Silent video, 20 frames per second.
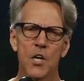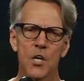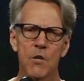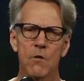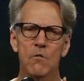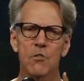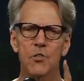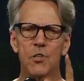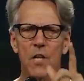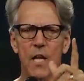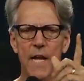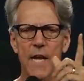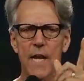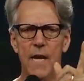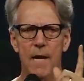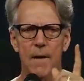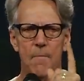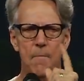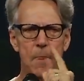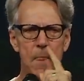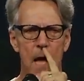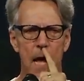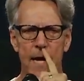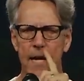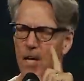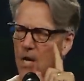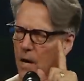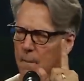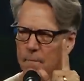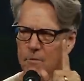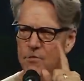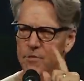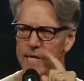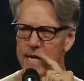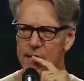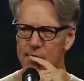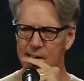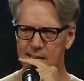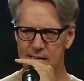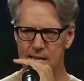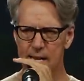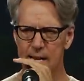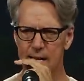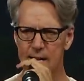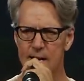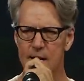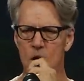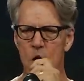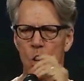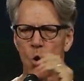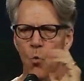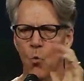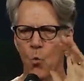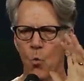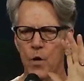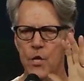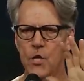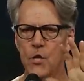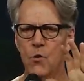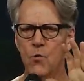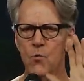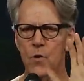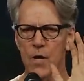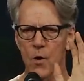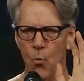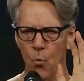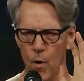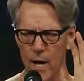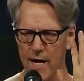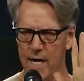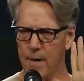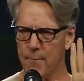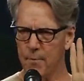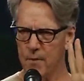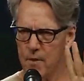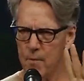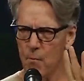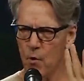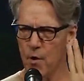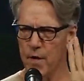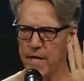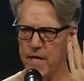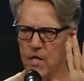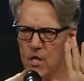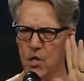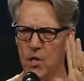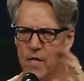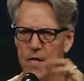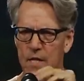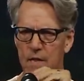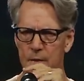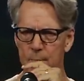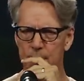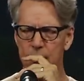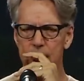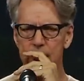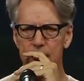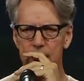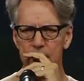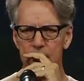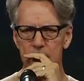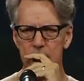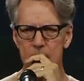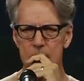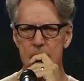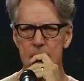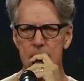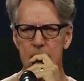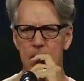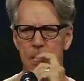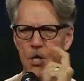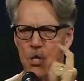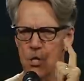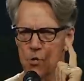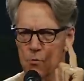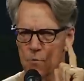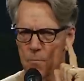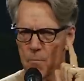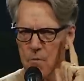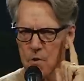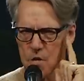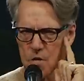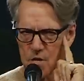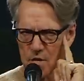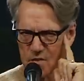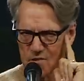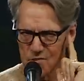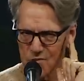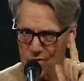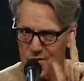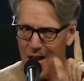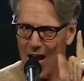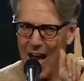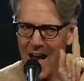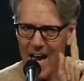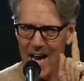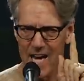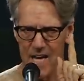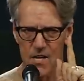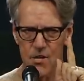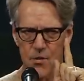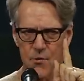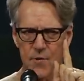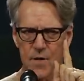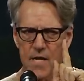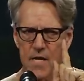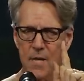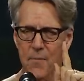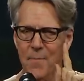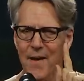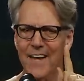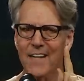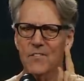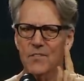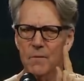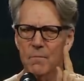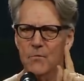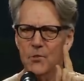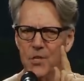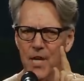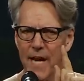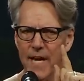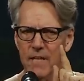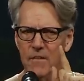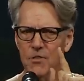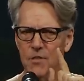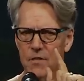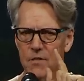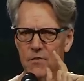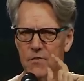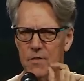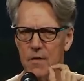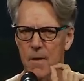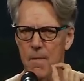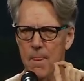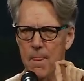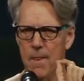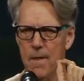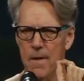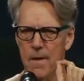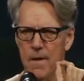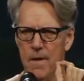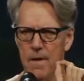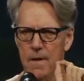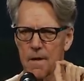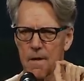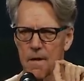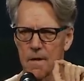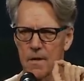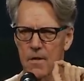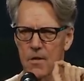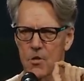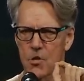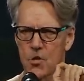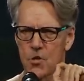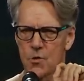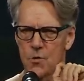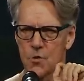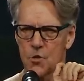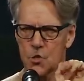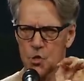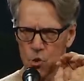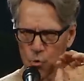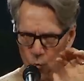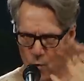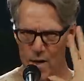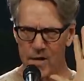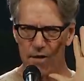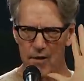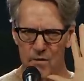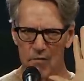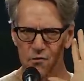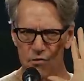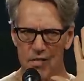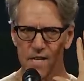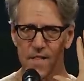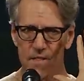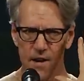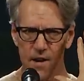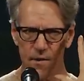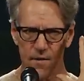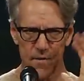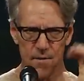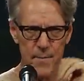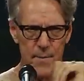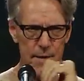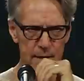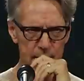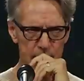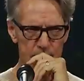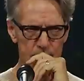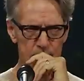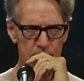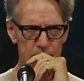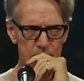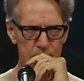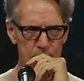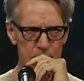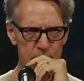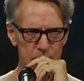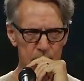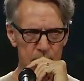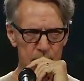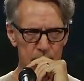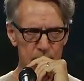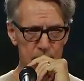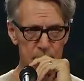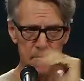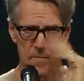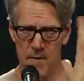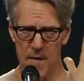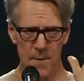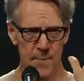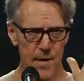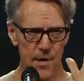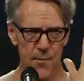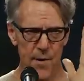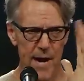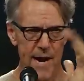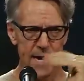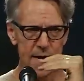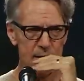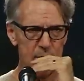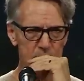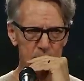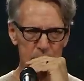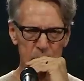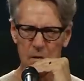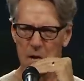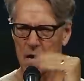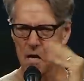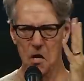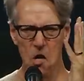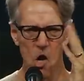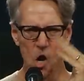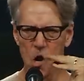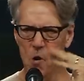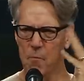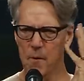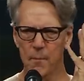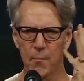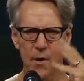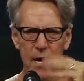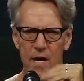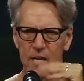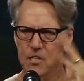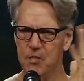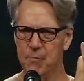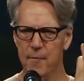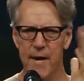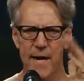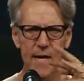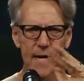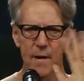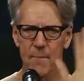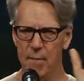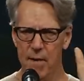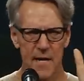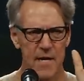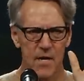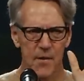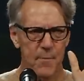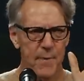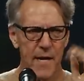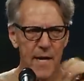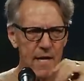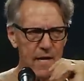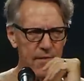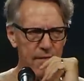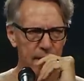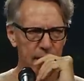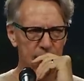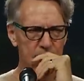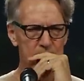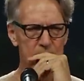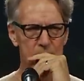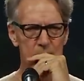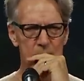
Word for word: Usually, I could almost guarantee it, when you wake up in the morning and look in the mirror, you decide you need to make some changes to what you see there in the mirror. Am I right? A comb, a brush, makeup, it could be anything.